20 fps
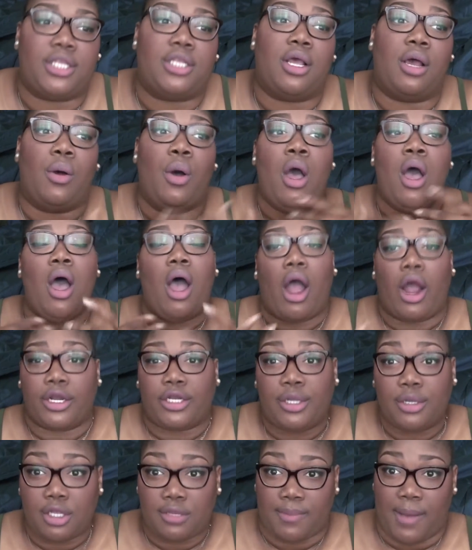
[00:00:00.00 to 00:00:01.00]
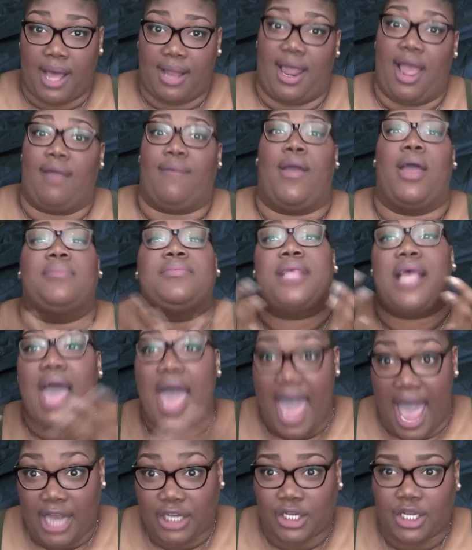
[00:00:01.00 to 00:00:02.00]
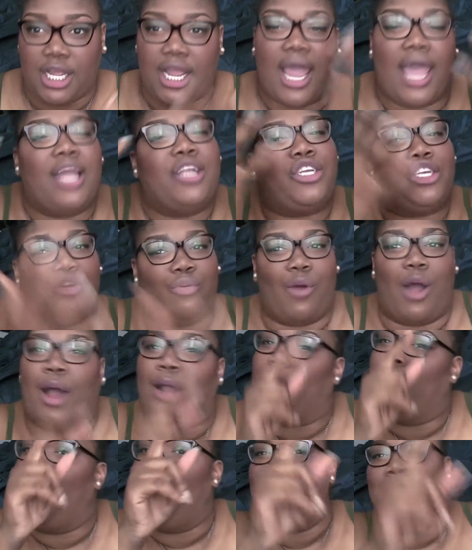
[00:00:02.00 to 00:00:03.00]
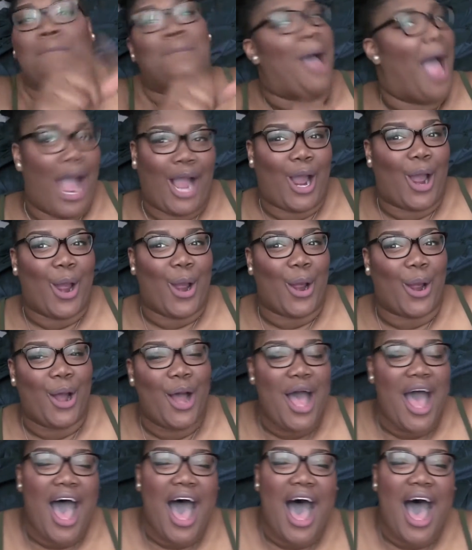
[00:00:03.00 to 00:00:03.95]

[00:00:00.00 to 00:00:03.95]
So our 2 spotlight reps, Ashley and Sharonda, matter.